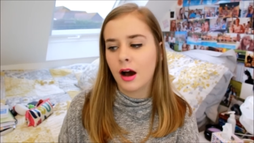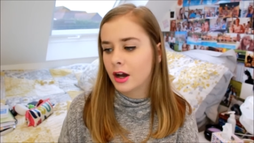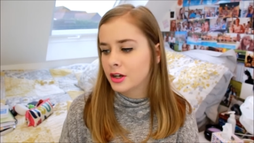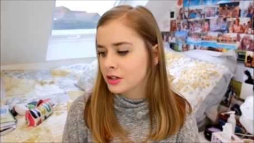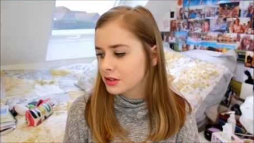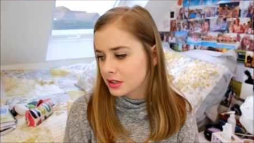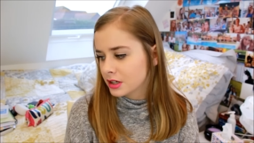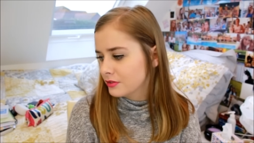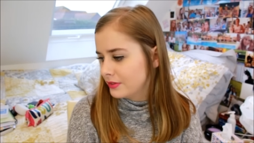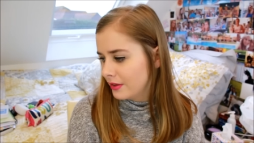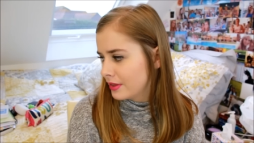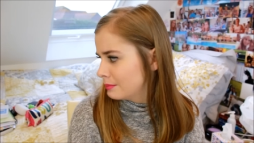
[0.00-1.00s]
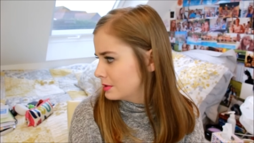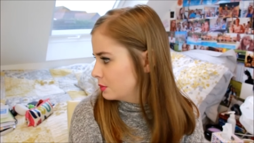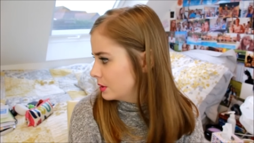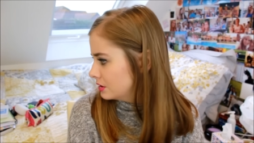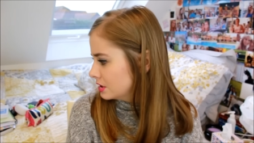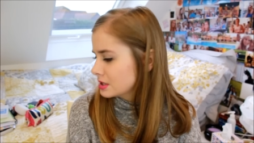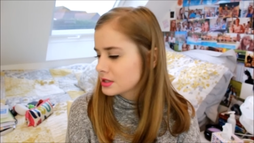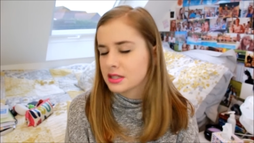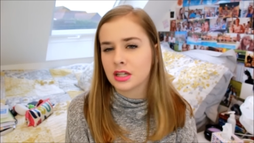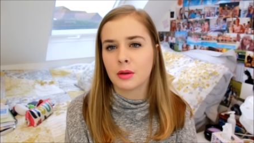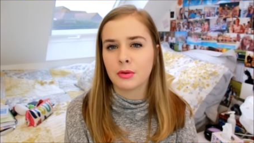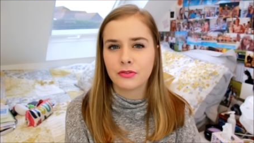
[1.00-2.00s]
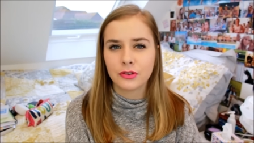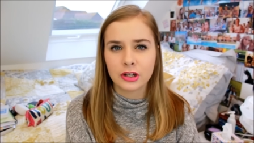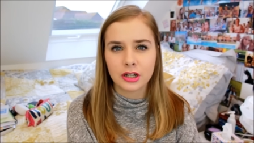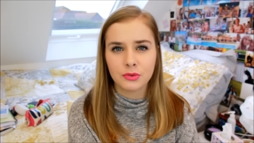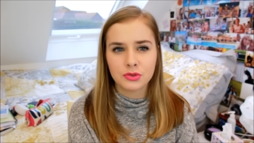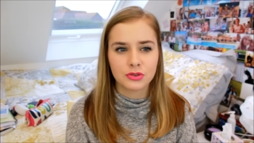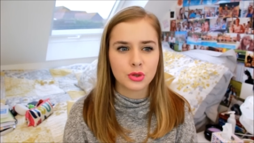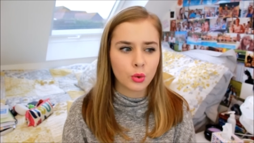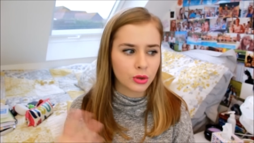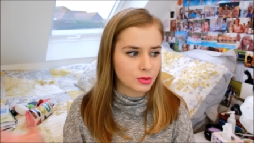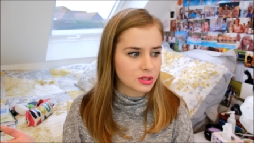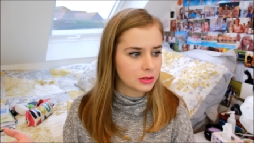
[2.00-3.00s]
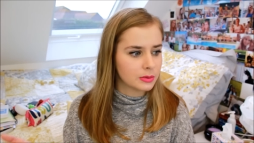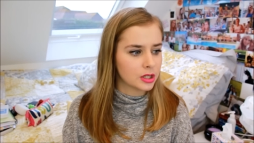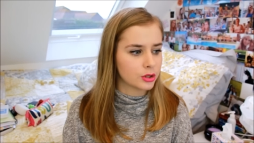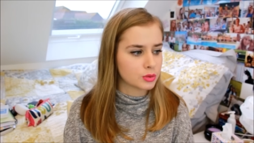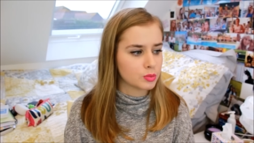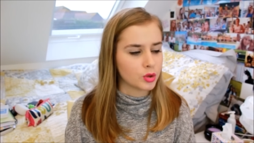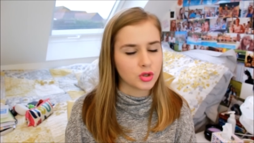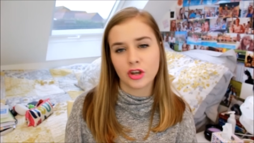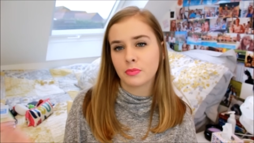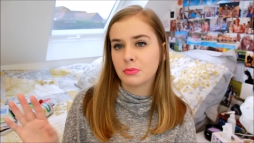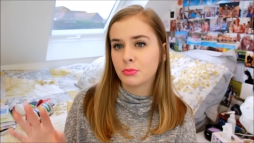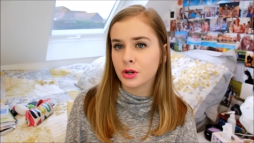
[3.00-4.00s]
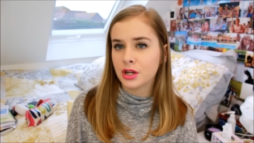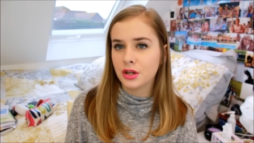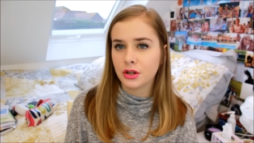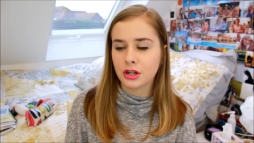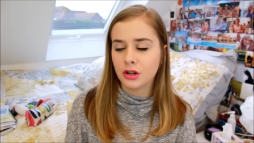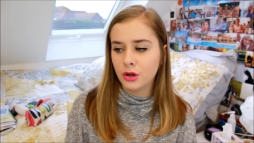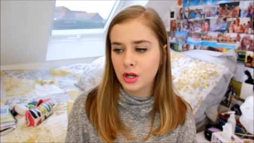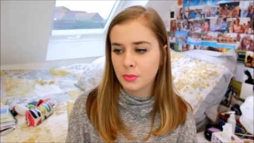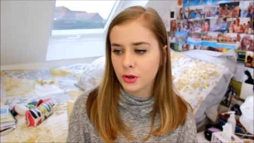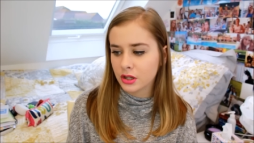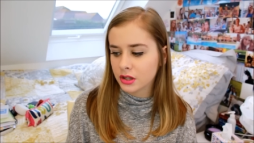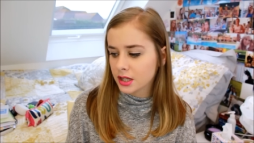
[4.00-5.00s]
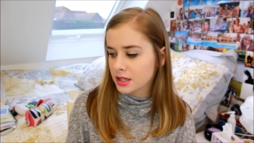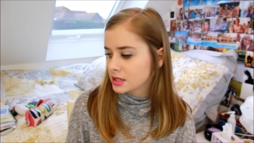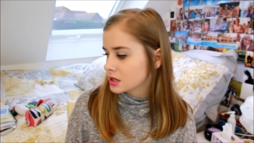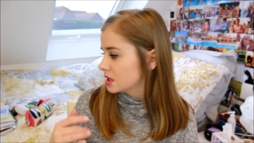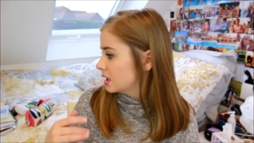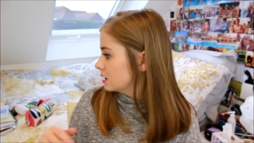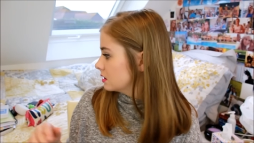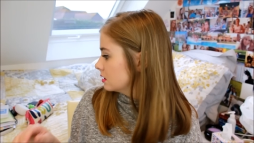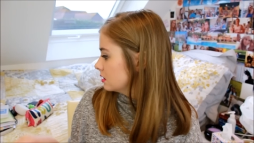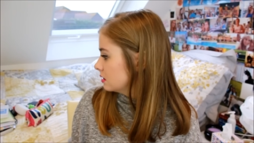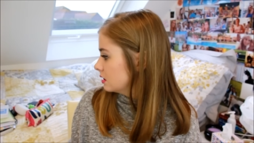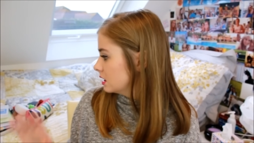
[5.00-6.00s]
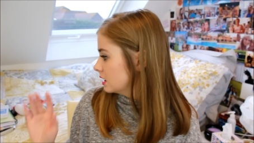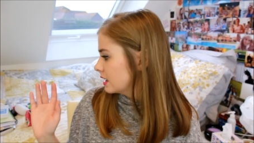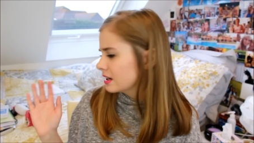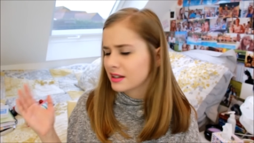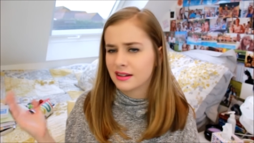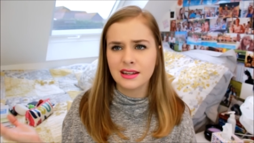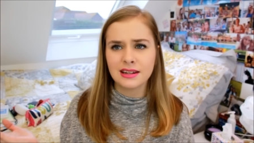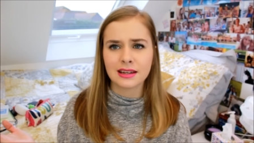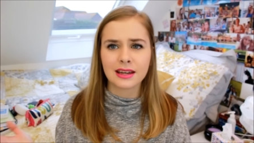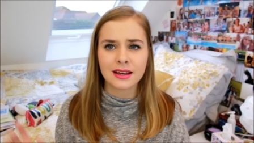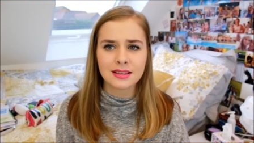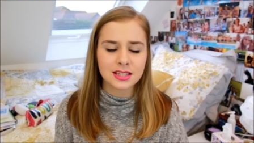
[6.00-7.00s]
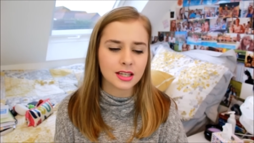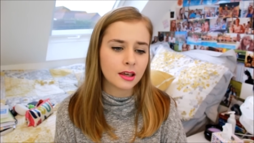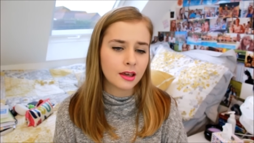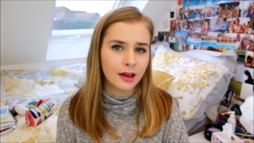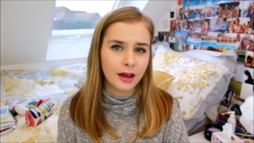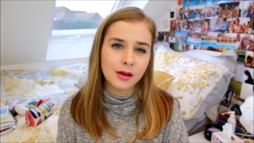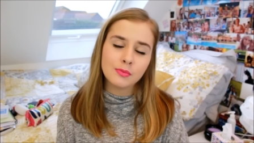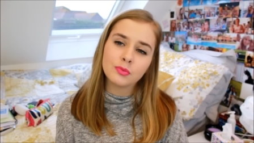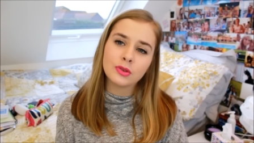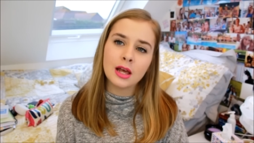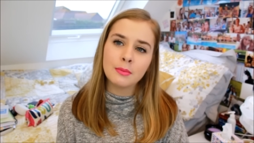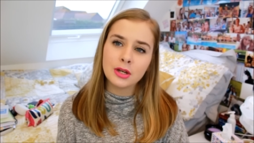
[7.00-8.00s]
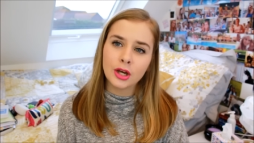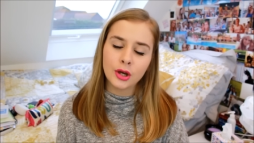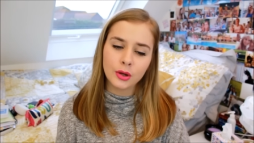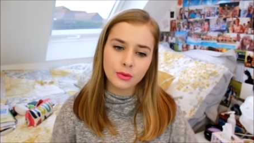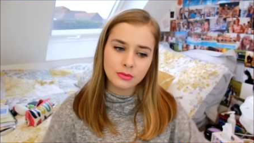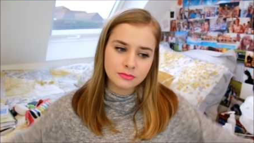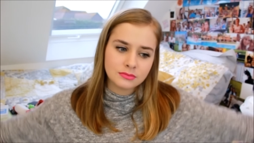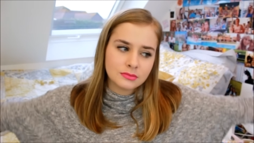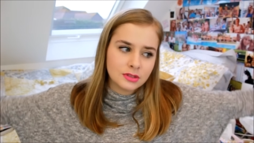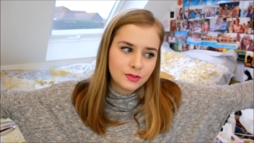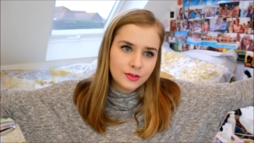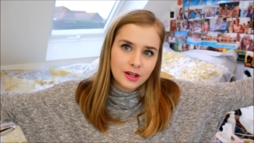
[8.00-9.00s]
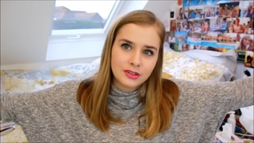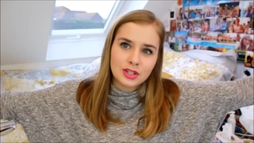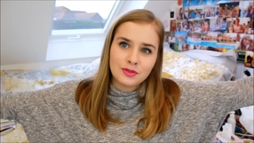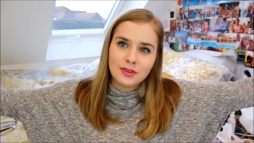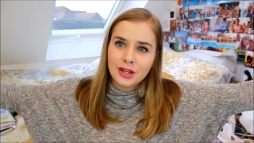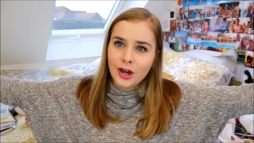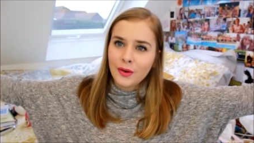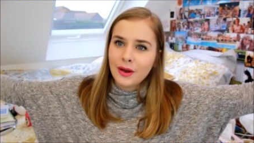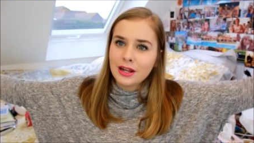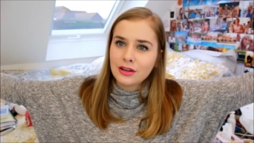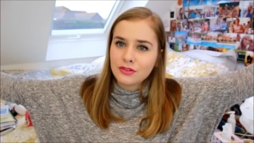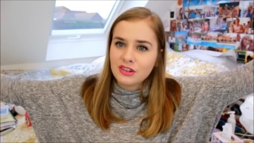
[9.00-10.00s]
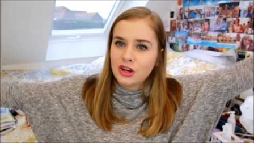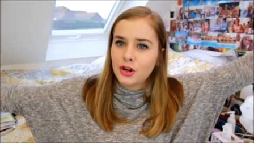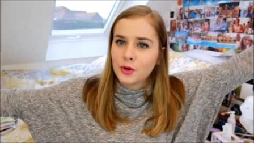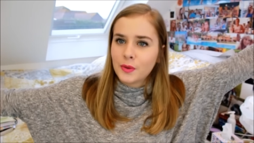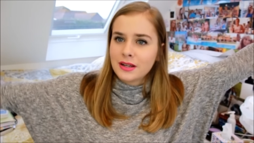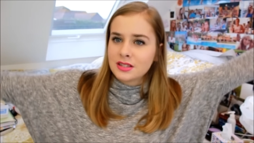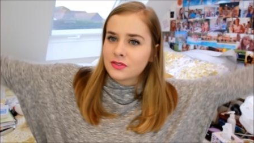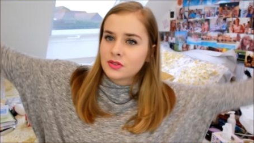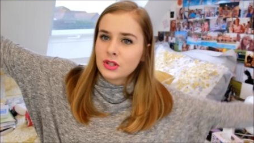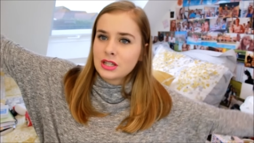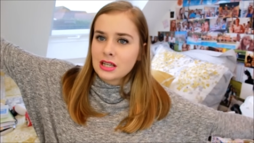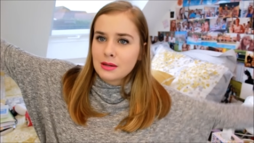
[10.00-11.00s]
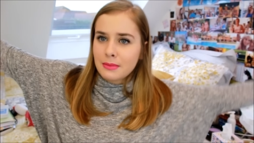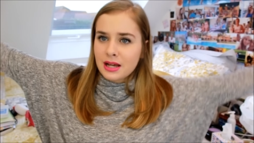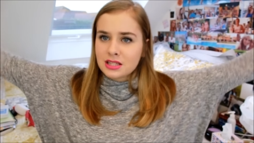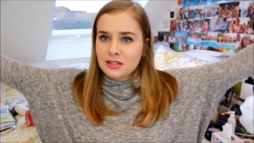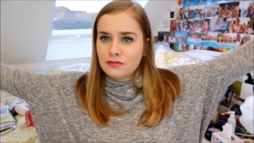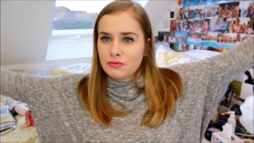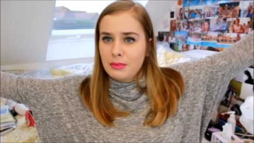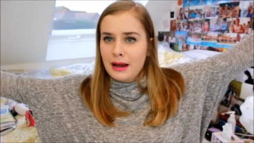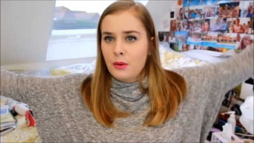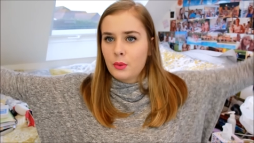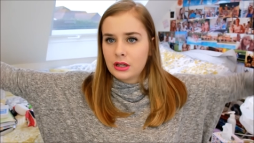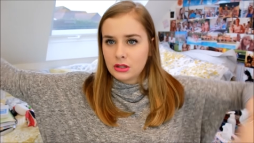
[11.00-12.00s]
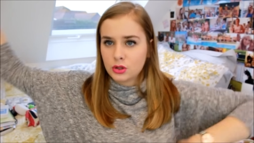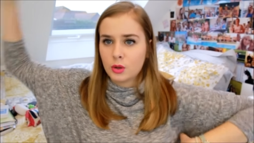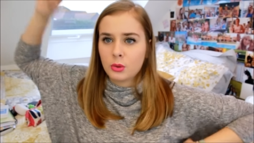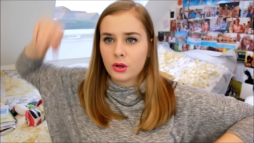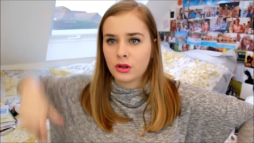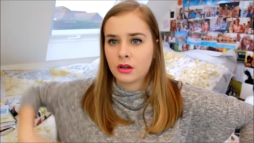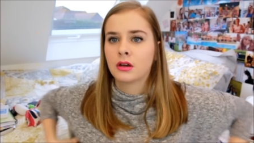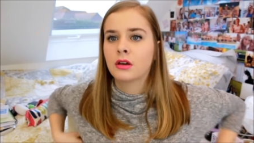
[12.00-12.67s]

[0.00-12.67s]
I didn't think I found that many weird things this time. I feel like I was thought there was going to be loads more, so I've been pretty good at only putting things in there that I kind of need, I guess. Um, let me know if you like this video, any other video requests. I've got this like massive batwing top on.